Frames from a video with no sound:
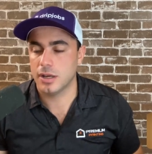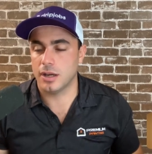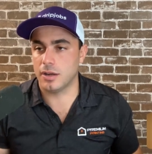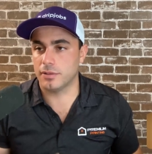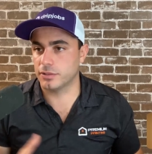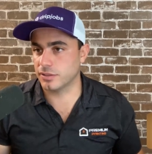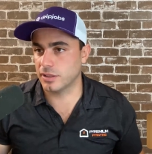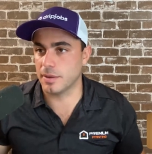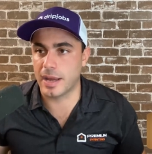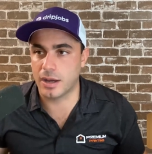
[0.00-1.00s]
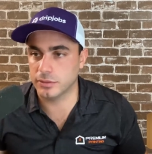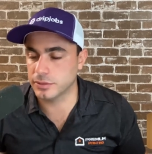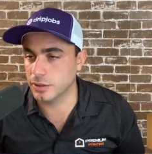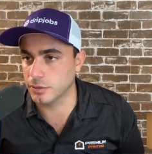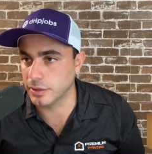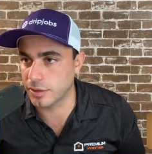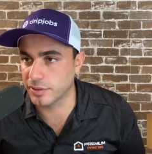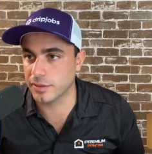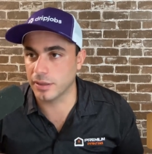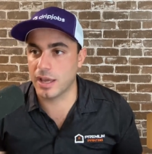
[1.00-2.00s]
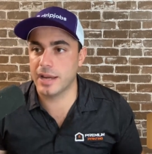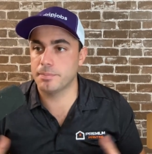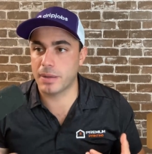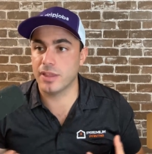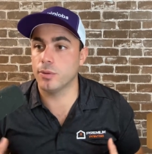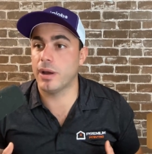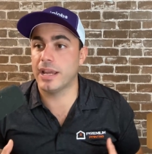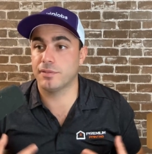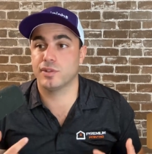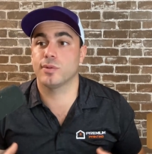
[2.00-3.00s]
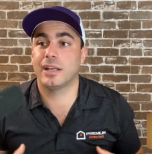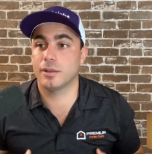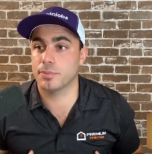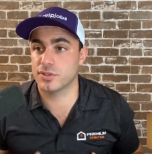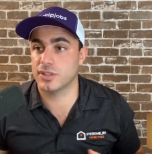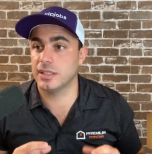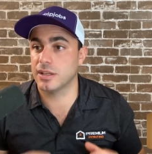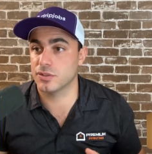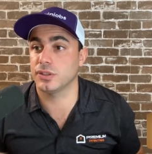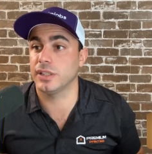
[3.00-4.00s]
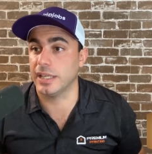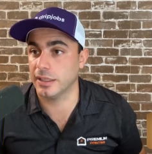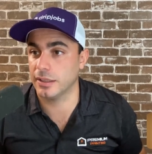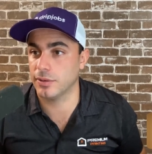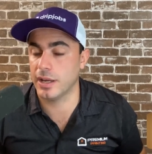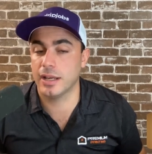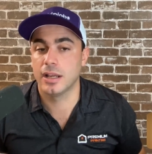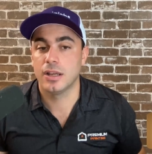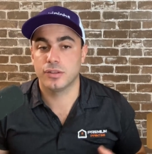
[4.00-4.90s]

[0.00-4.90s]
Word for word: uh, for us to come out, you know, later down the line? By the way, if you're ready to proceed, here's a link, right?